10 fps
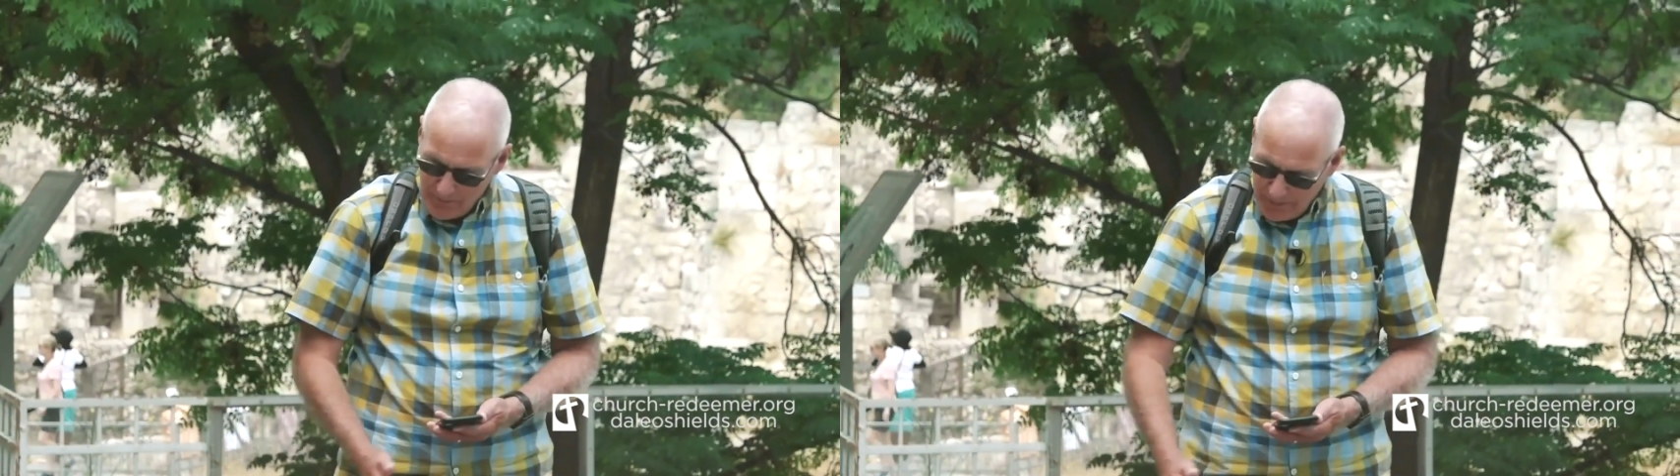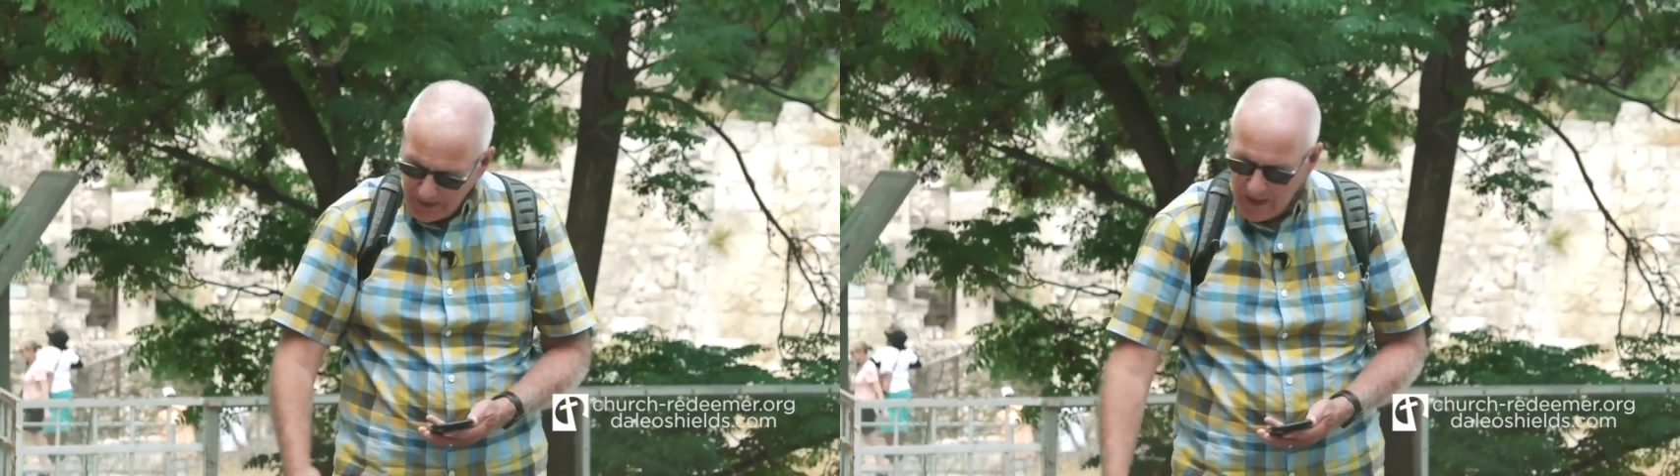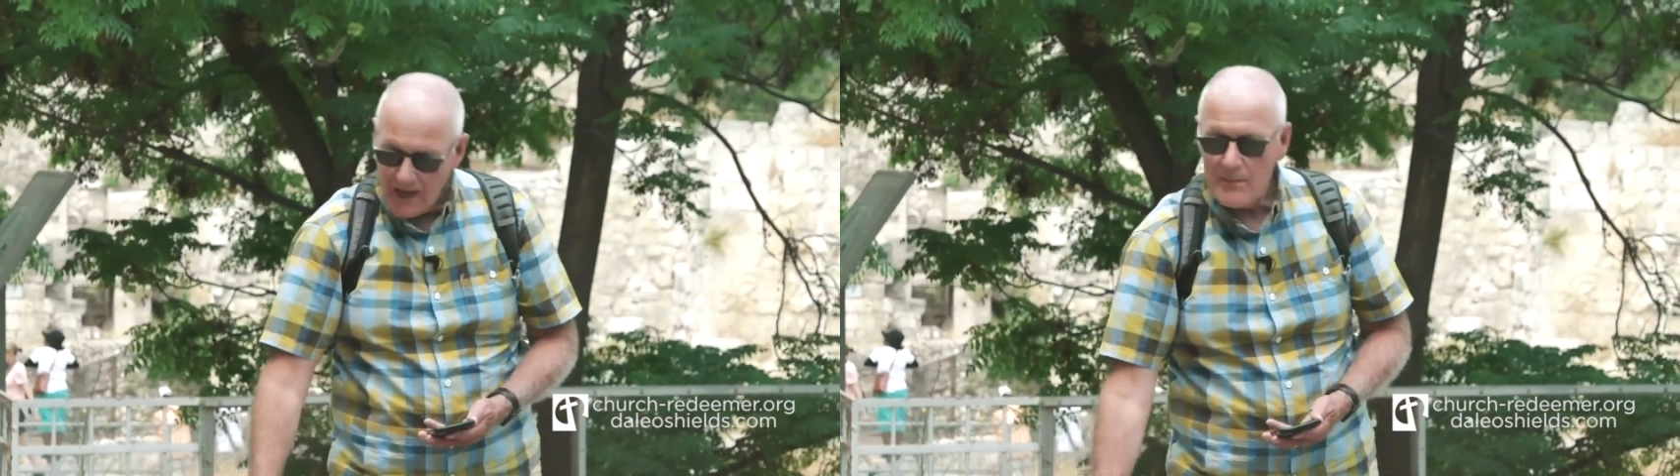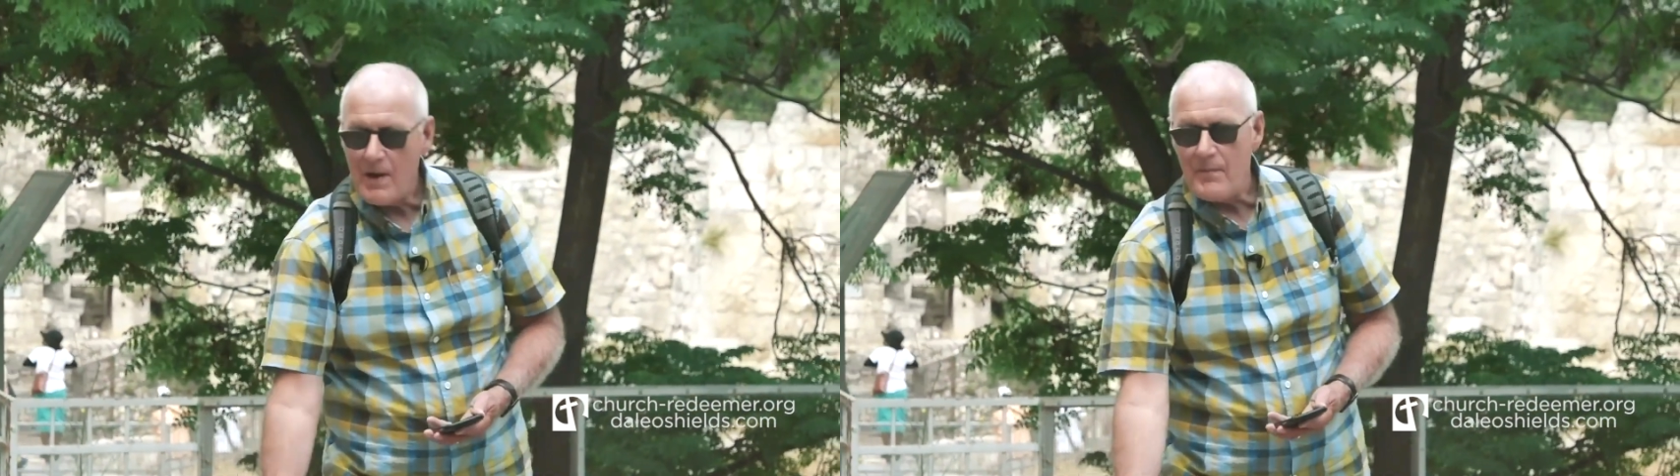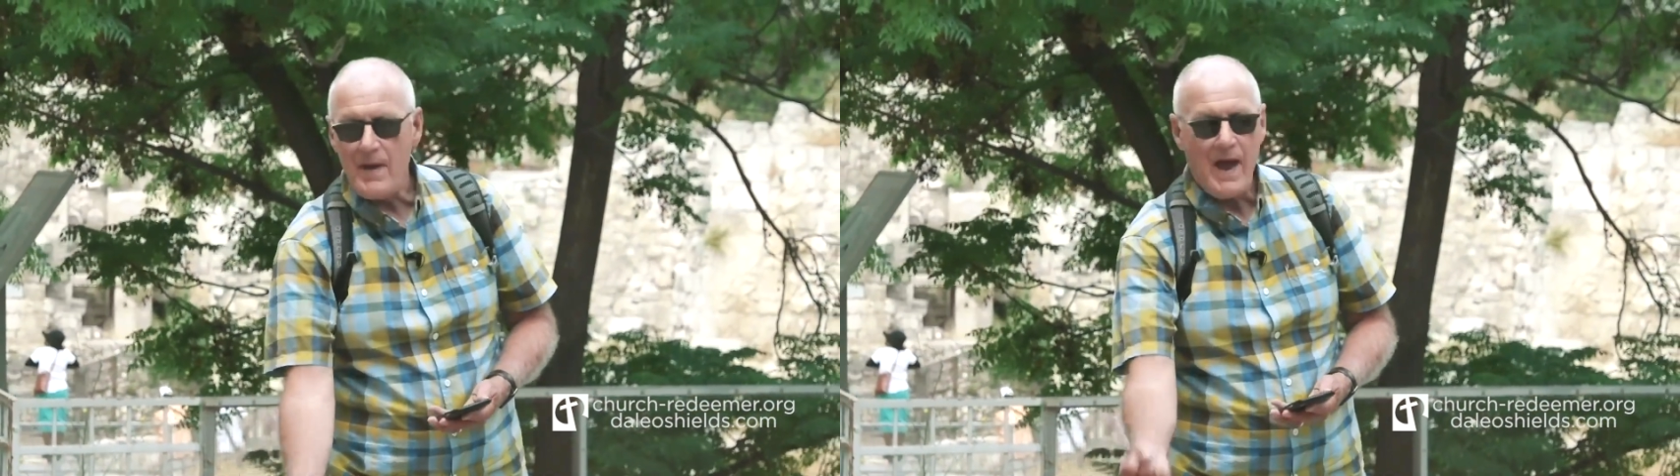I'm picking up
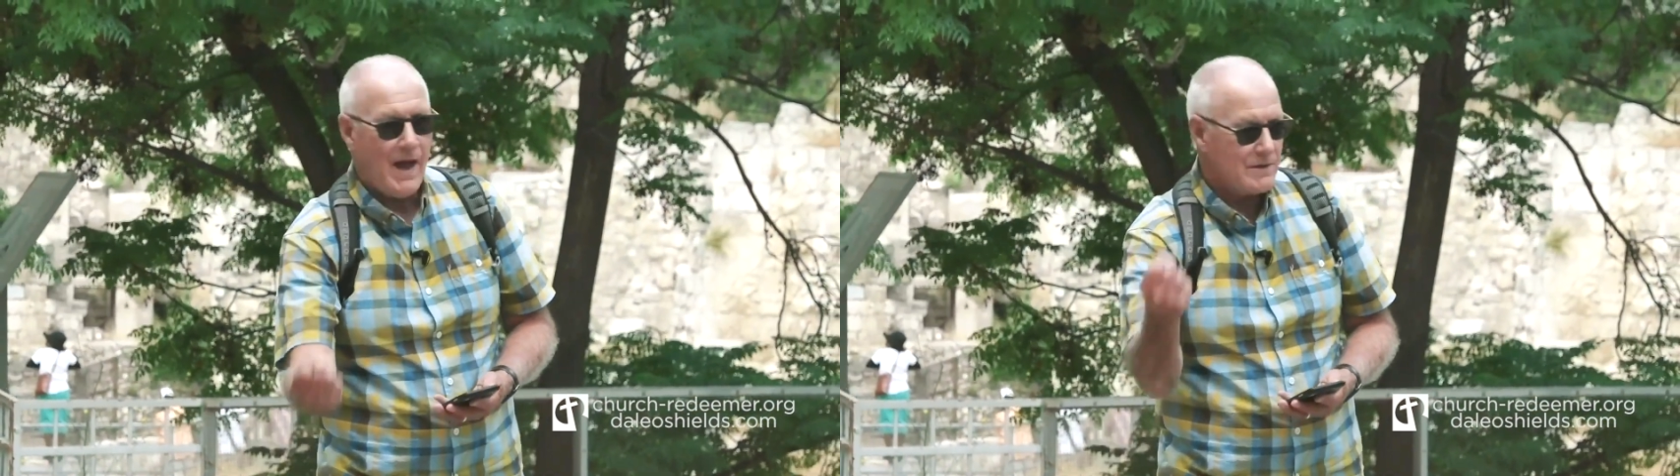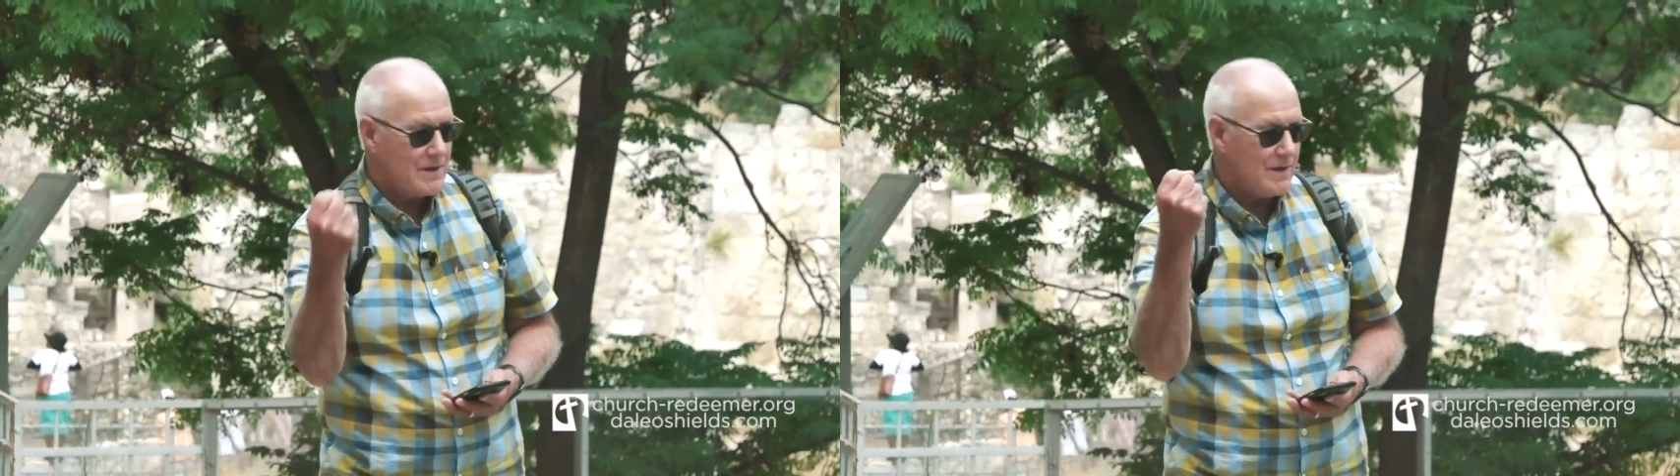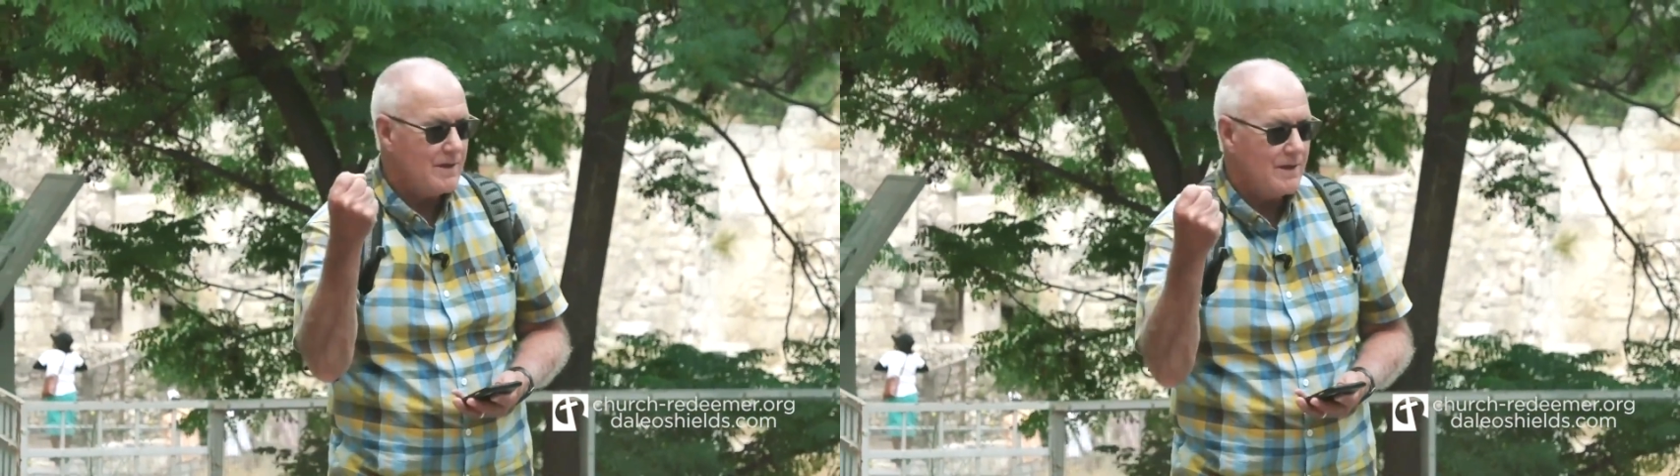my mat,